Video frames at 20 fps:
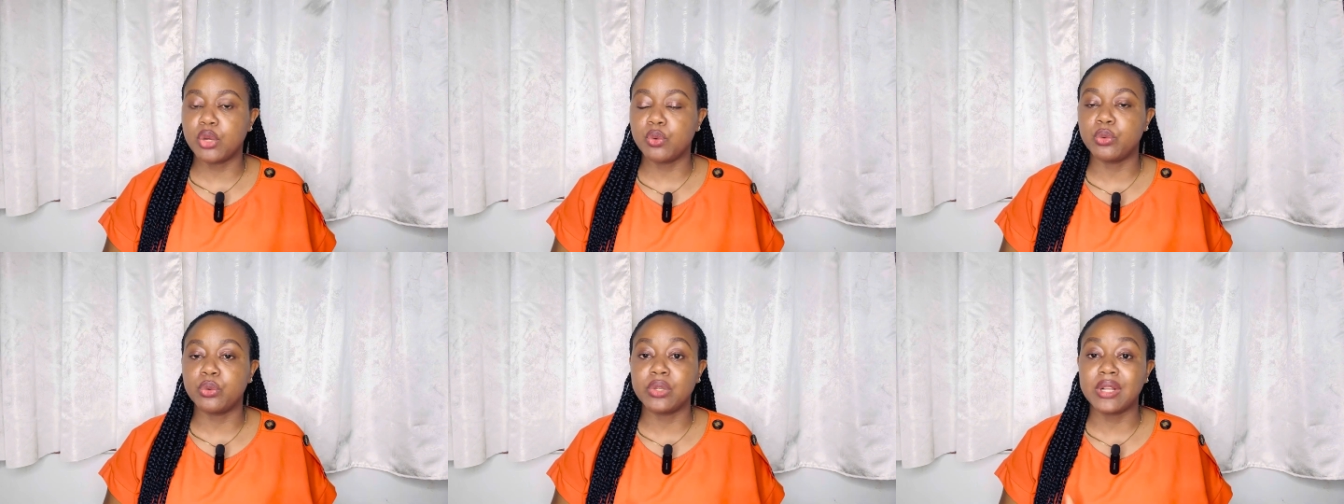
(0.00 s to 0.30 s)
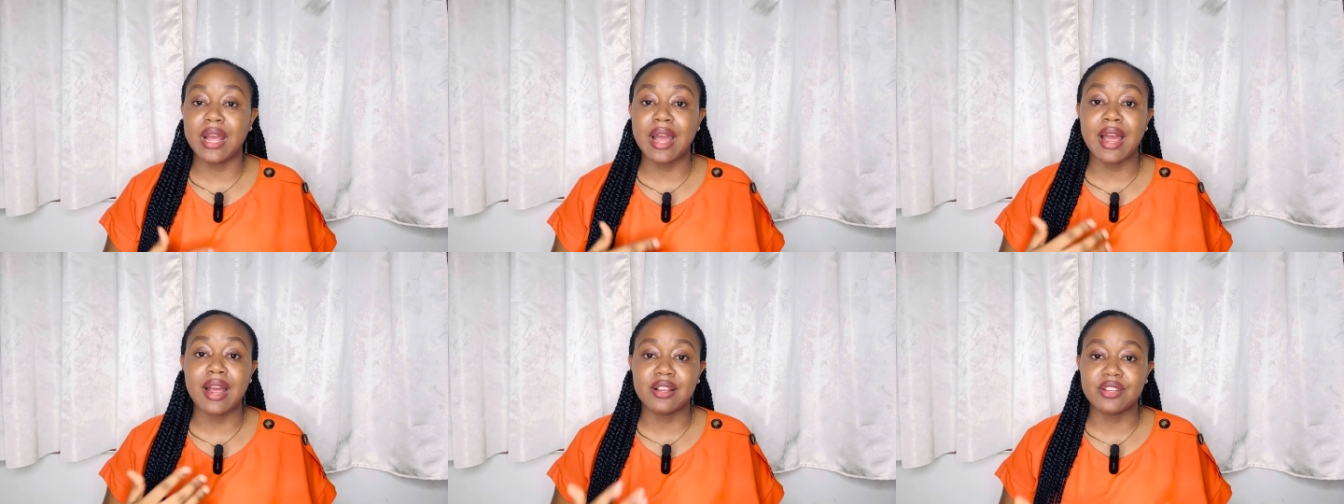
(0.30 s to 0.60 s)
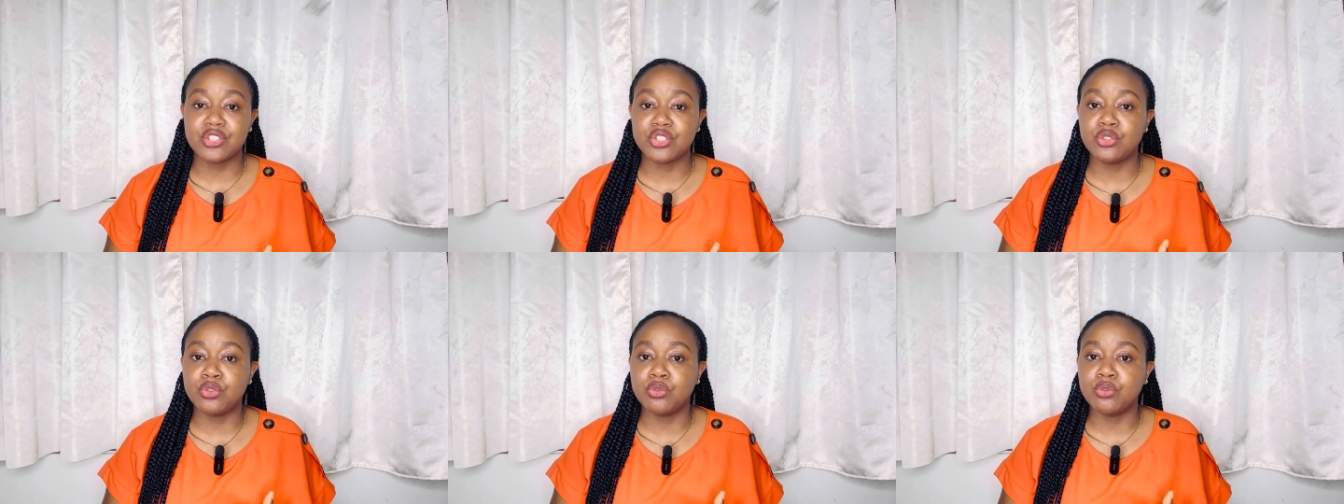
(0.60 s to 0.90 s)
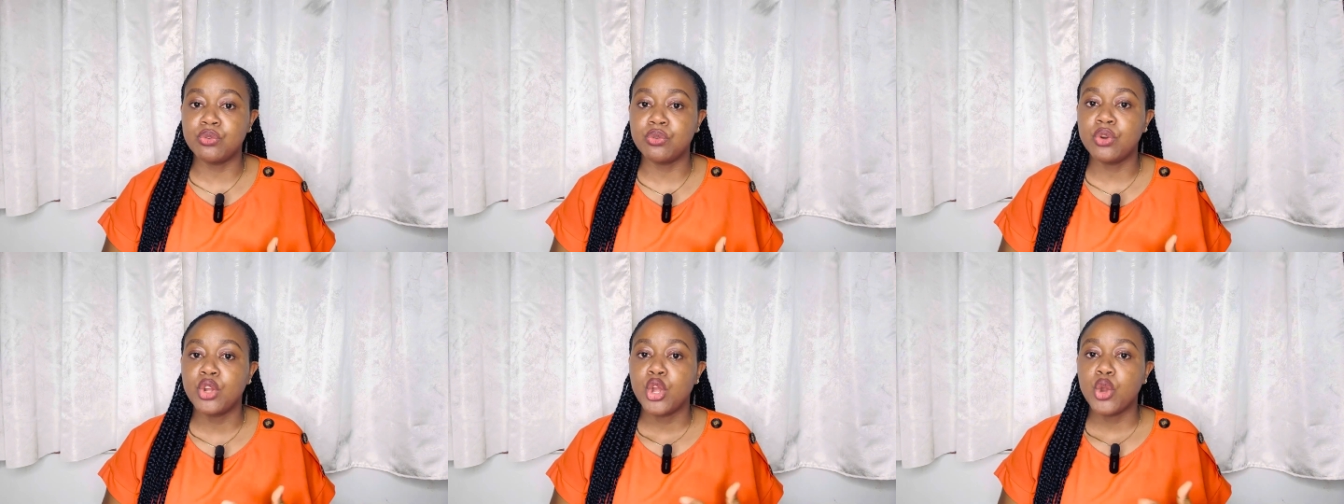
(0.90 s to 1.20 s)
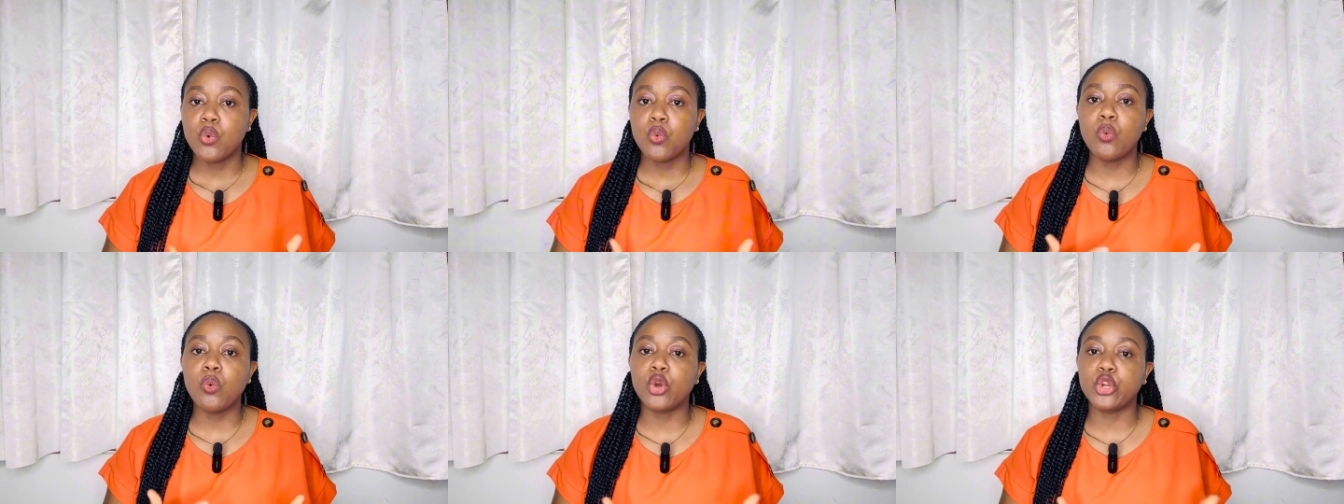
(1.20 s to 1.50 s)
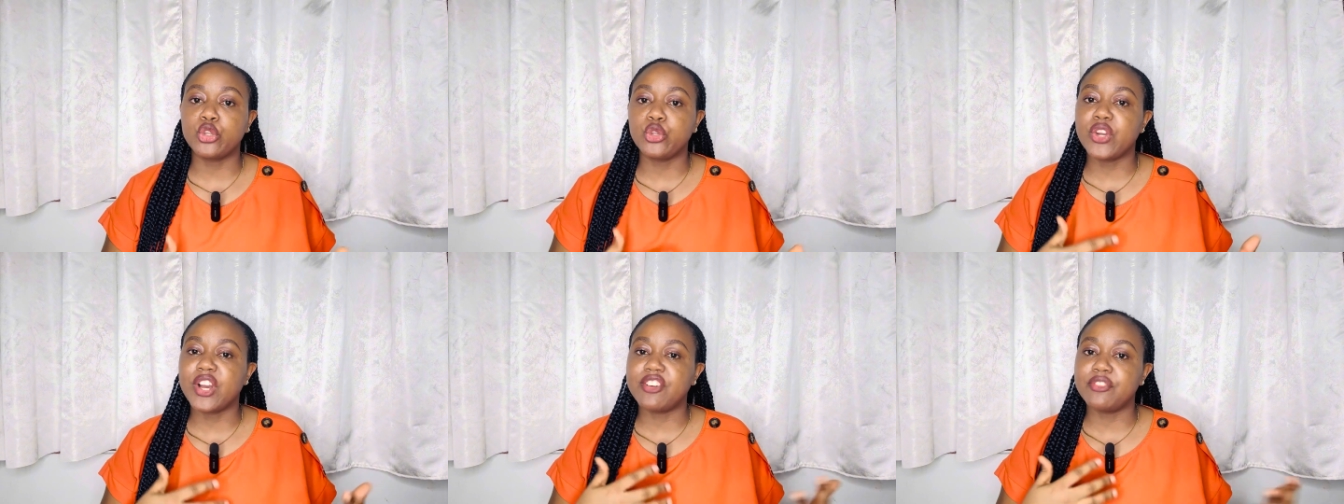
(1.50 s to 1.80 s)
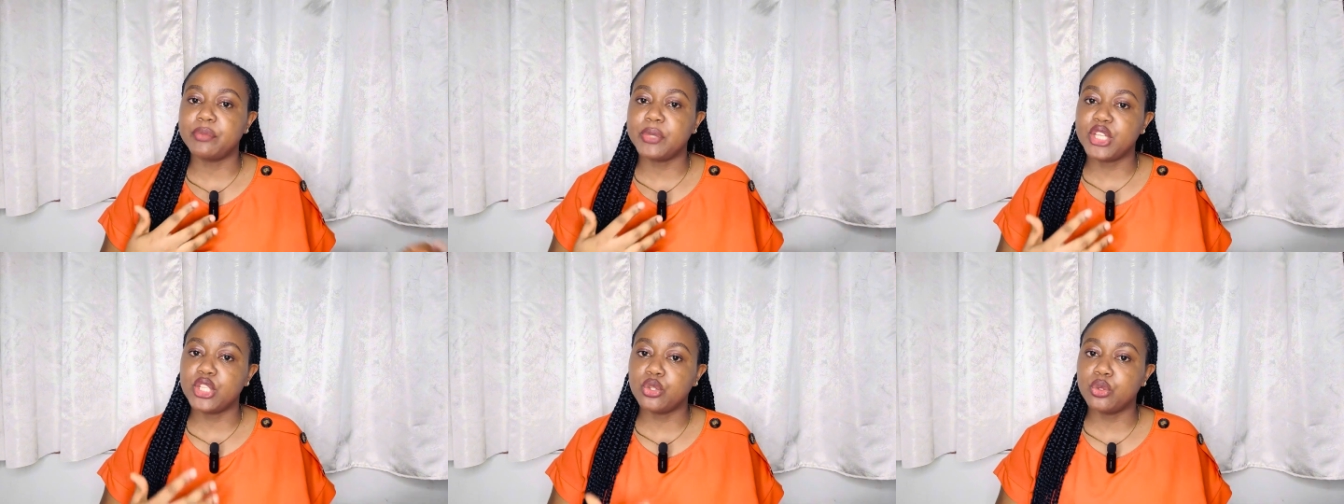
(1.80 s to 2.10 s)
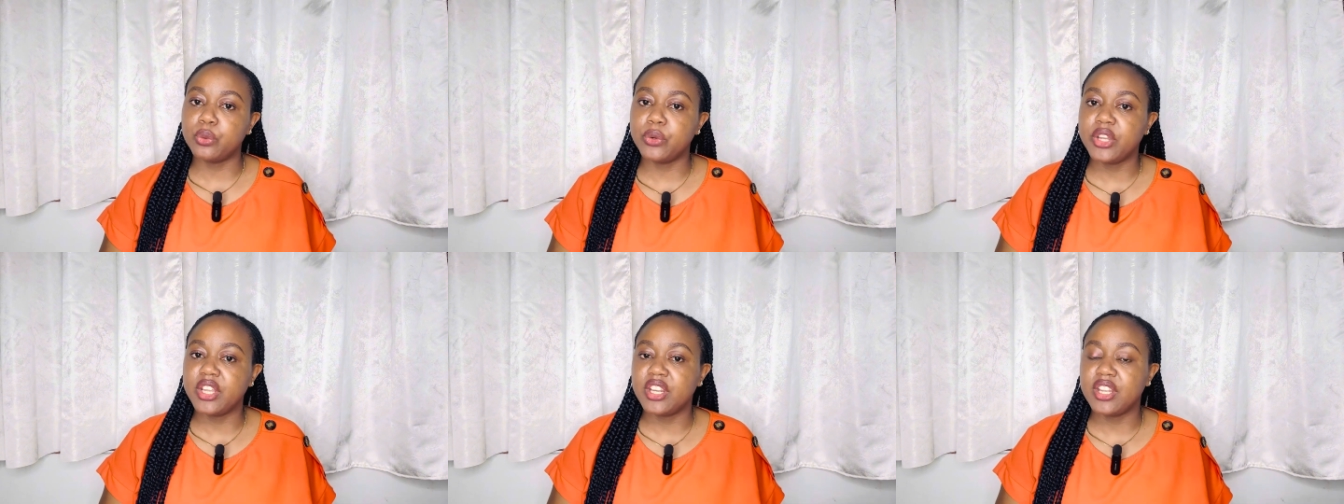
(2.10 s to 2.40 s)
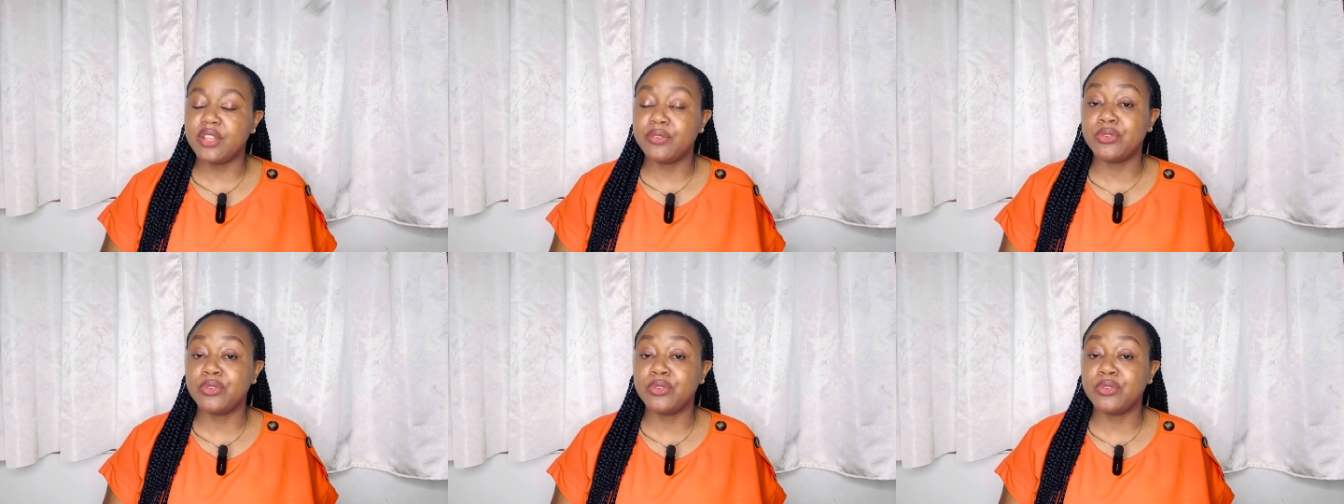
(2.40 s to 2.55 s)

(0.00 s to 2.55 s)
They would ask you what you have been doing,